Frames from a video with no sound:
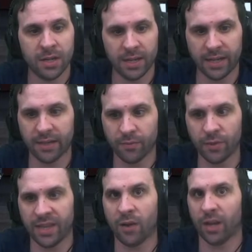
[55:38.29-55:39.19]
like
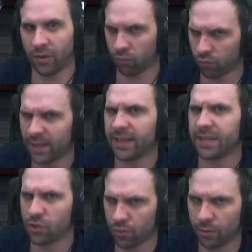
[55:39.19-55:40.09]
without like really
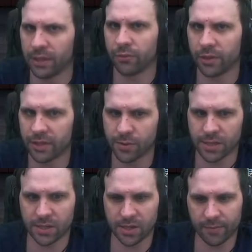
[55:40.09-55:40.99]
truly
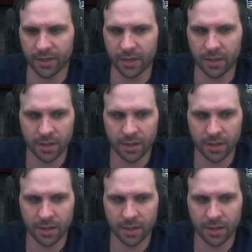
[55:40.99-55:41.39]
reusing something.